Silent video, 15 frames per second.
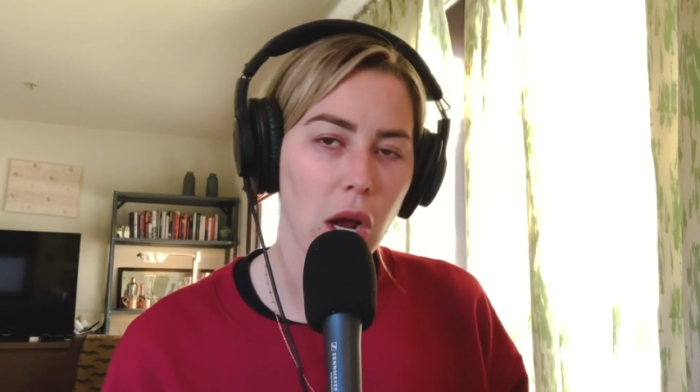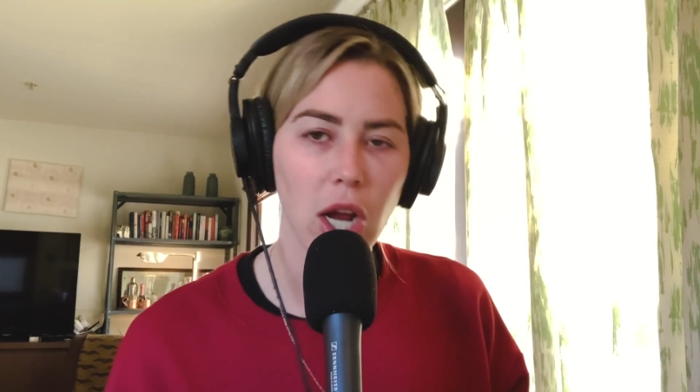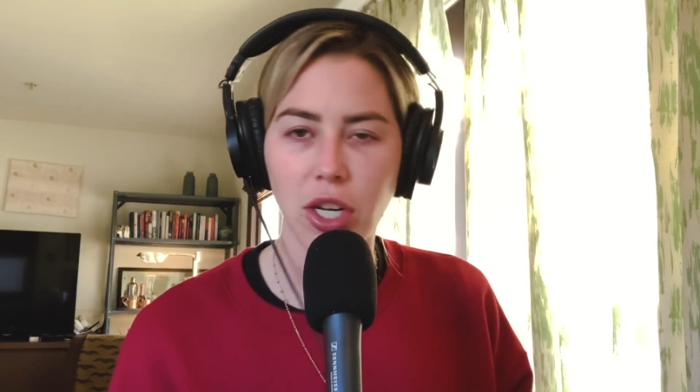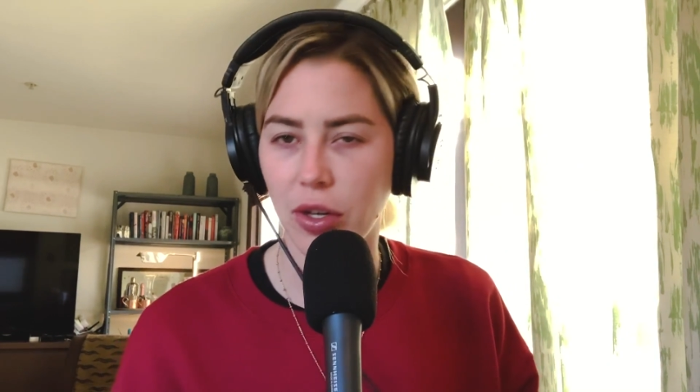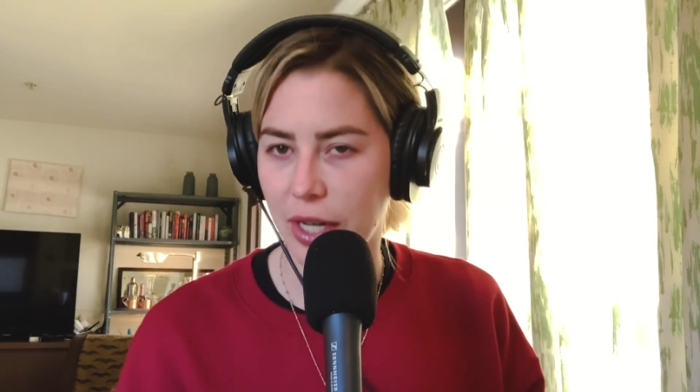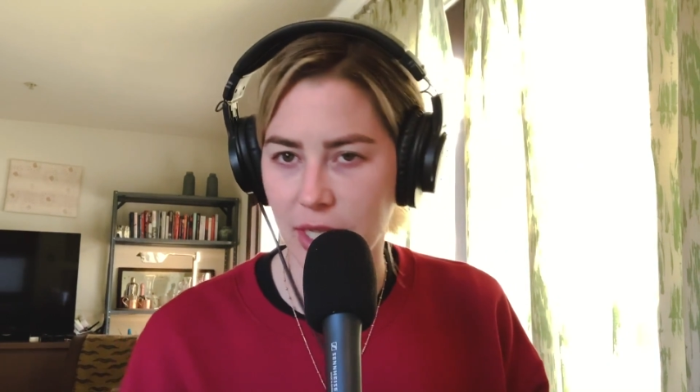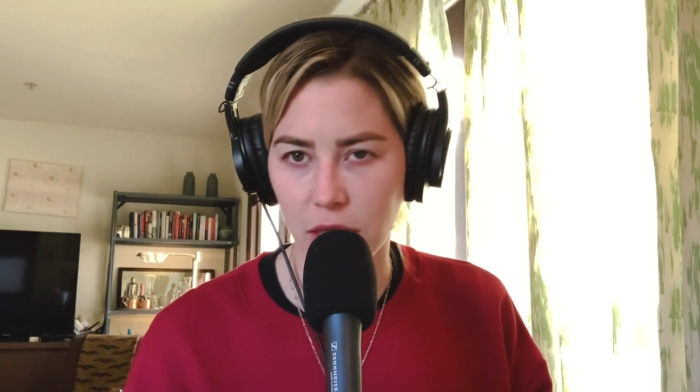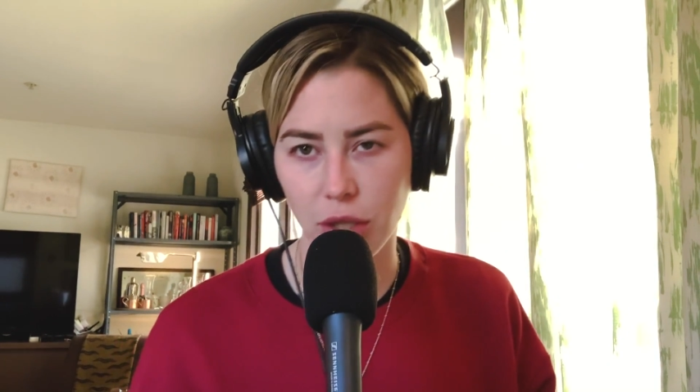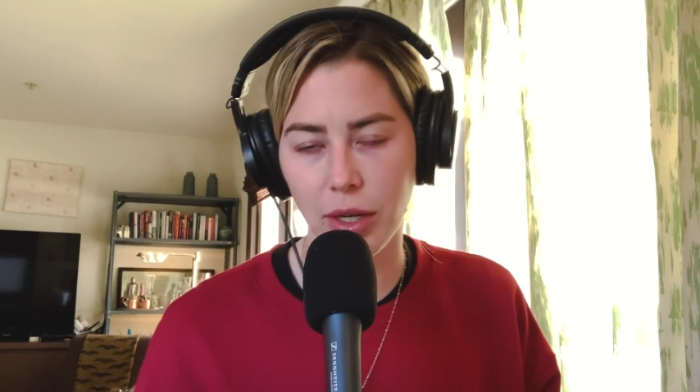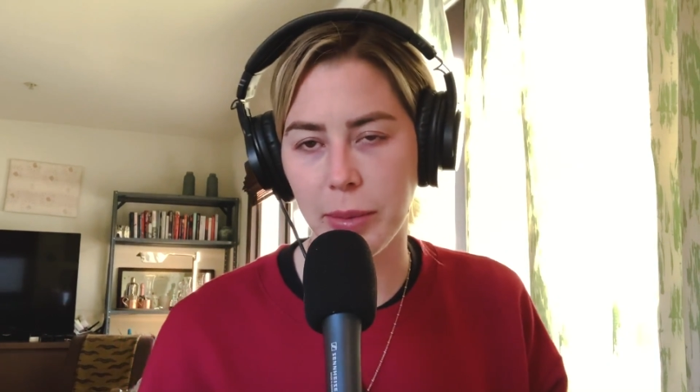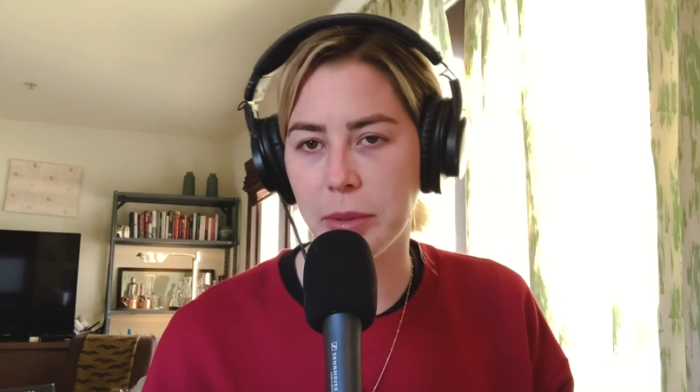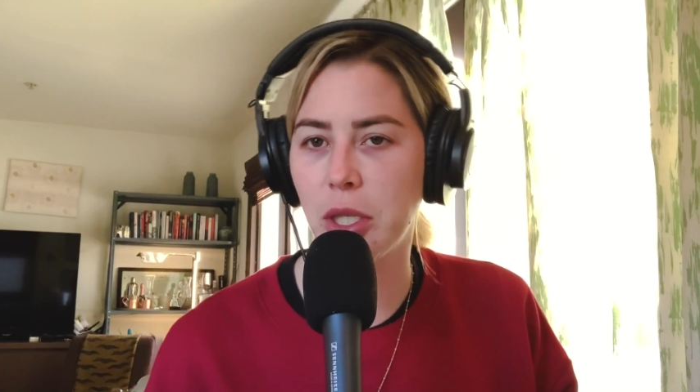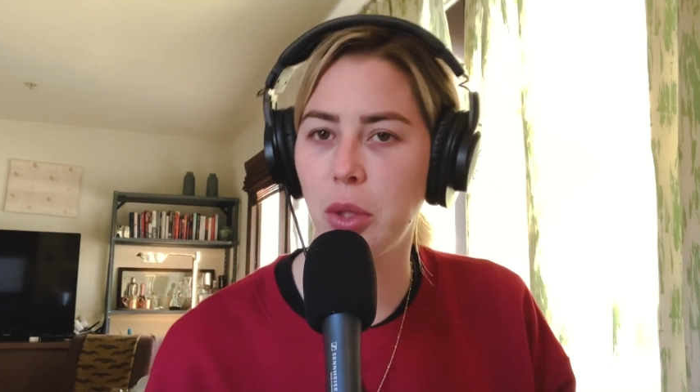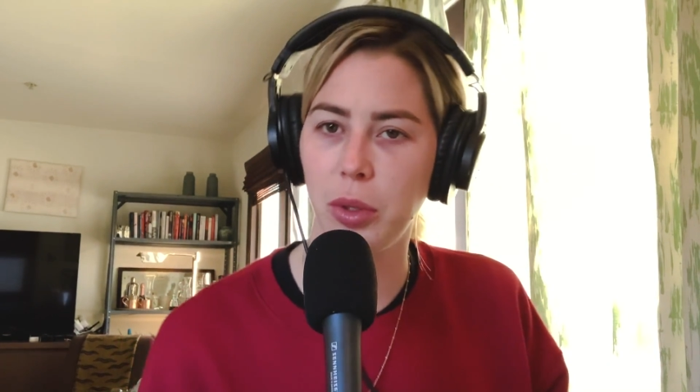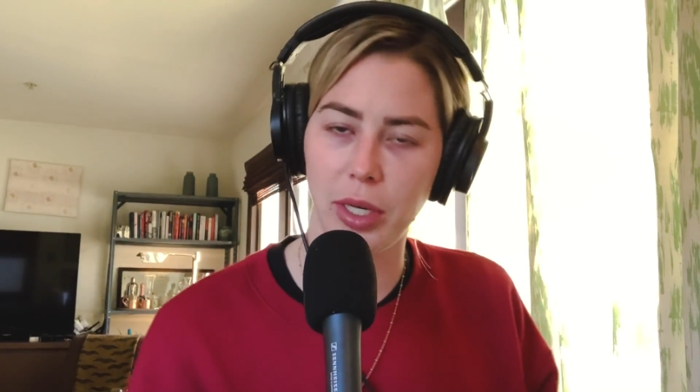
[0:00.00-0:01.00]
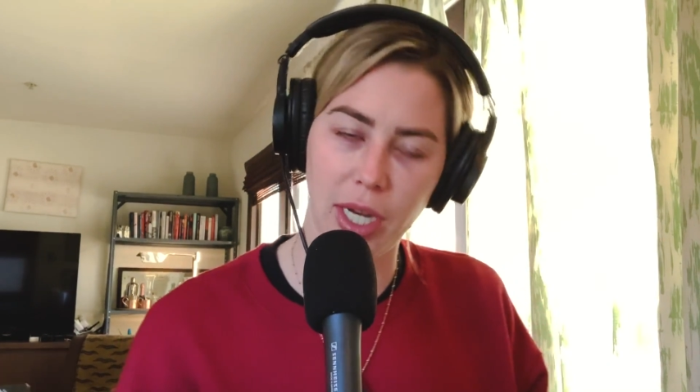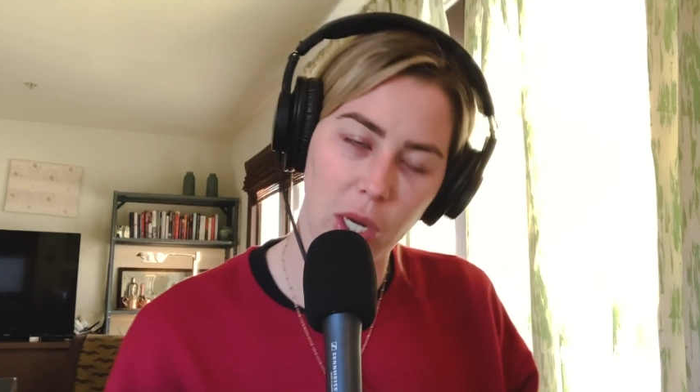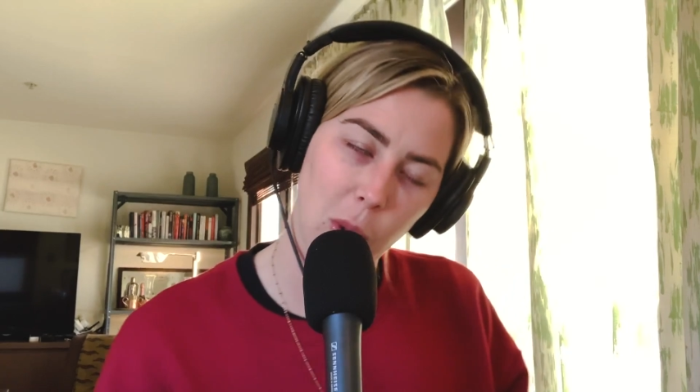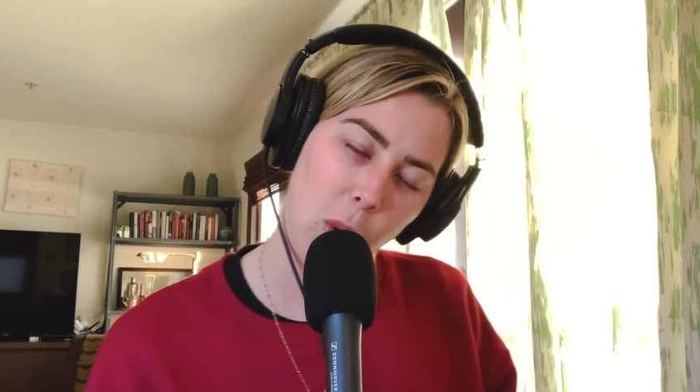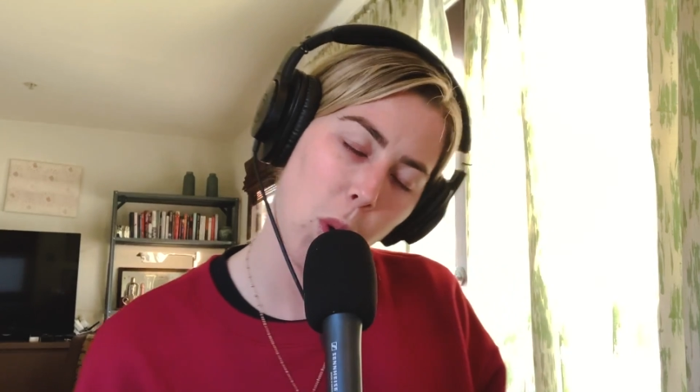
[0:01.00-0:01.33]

on your Instagram story